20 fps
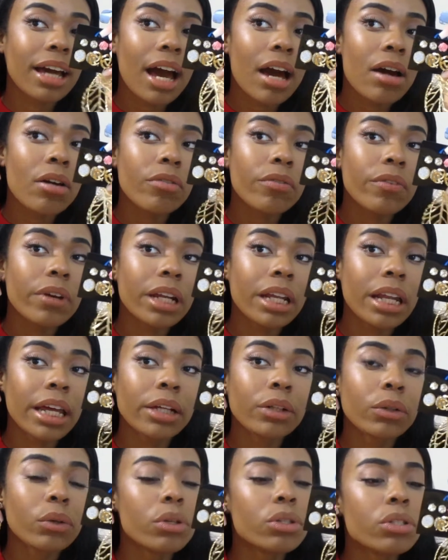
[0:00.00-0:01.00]
I don't really
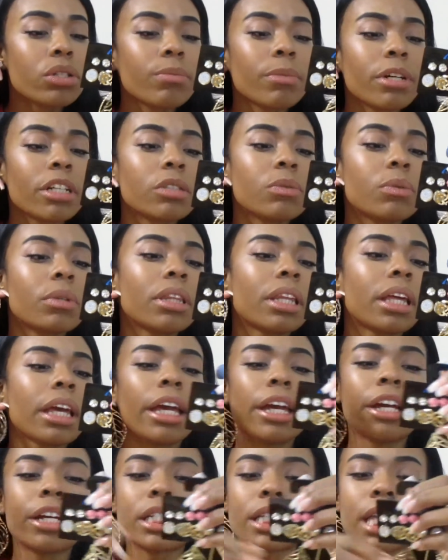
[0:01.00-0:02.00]
like doing too much with the
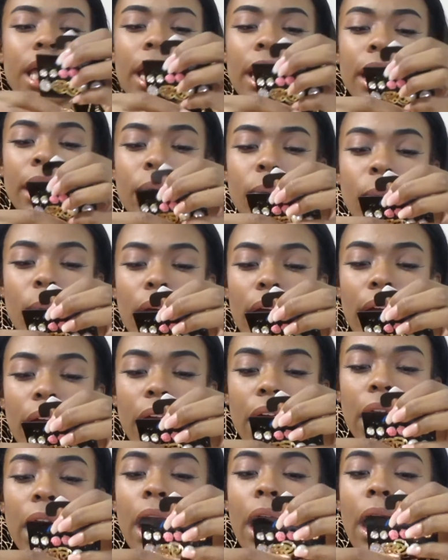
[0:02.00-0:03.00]
ears
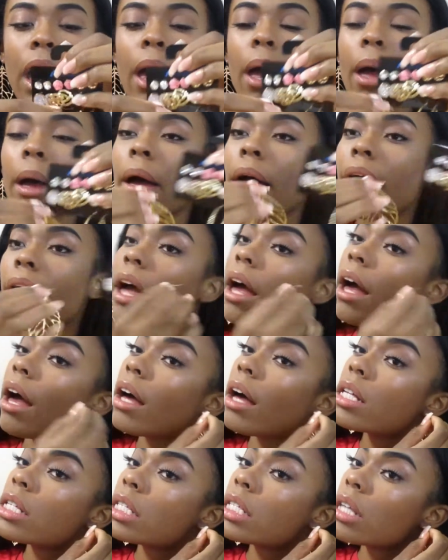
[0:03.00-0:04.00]
anyway.
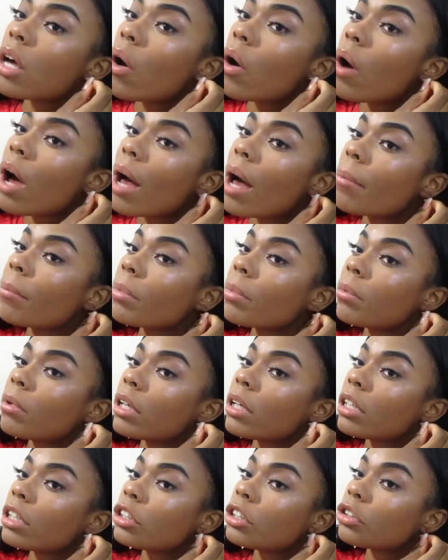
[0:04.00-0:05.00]
So I'm
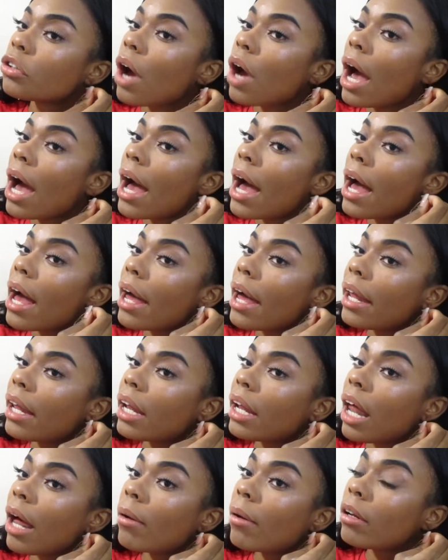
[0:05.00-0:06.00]
going to try.
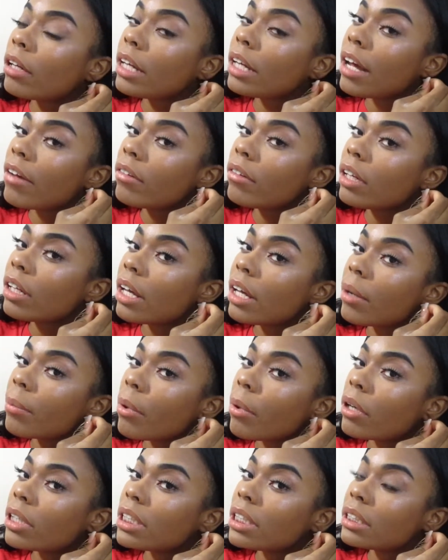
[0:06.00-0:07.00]
I definitely like
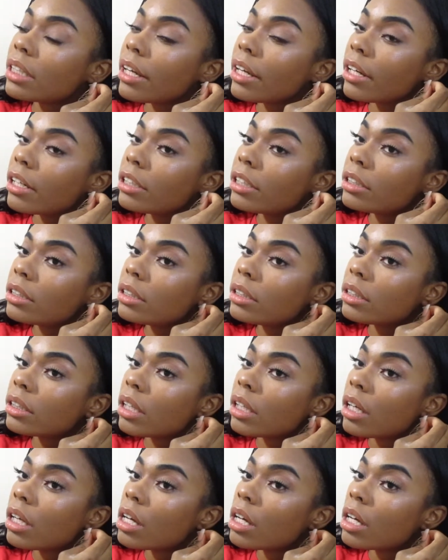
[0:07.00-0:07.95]
ponytails.